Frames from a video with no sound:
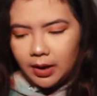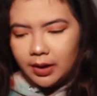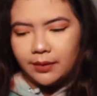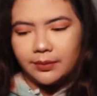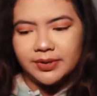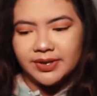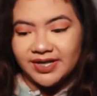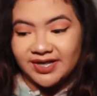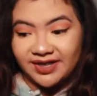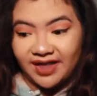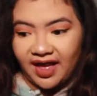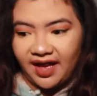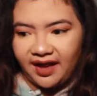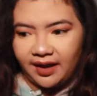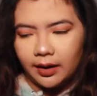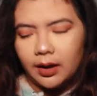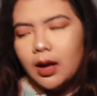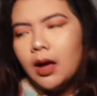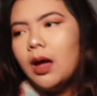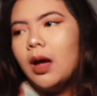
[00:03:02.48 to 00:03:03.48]
It was his
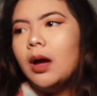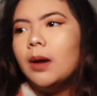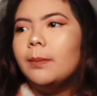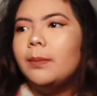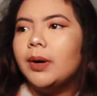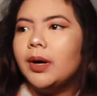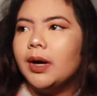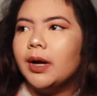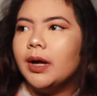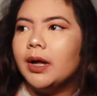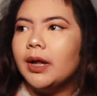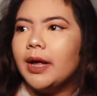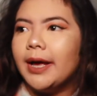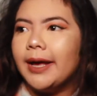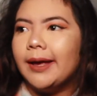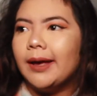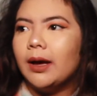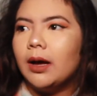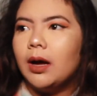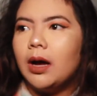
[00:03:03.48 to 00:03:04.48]
thing, but
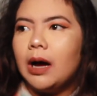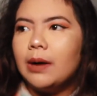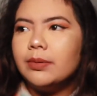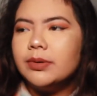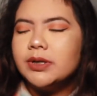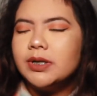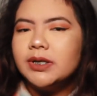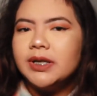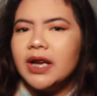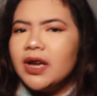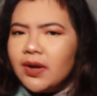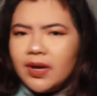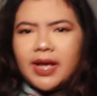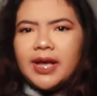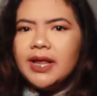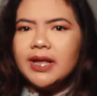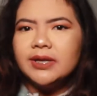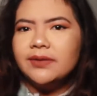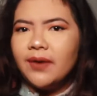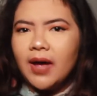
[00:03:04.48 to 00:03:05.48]
like, I was just like, oh
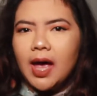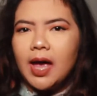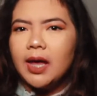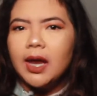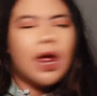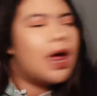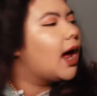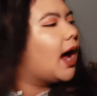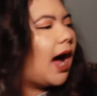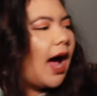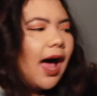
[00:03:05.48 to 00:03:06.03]
yeah, that's fine.